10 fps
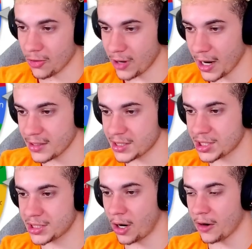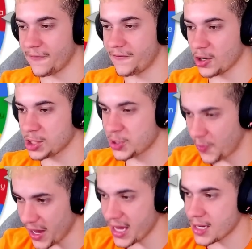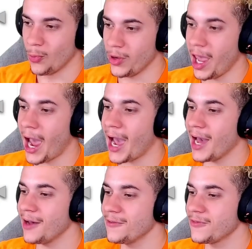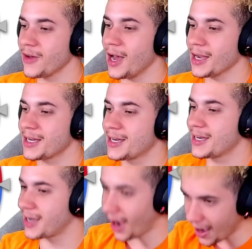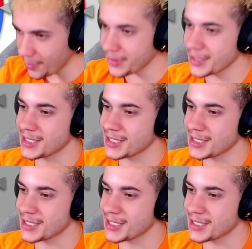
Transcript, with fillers: right, let's start. First spin, we have Goblin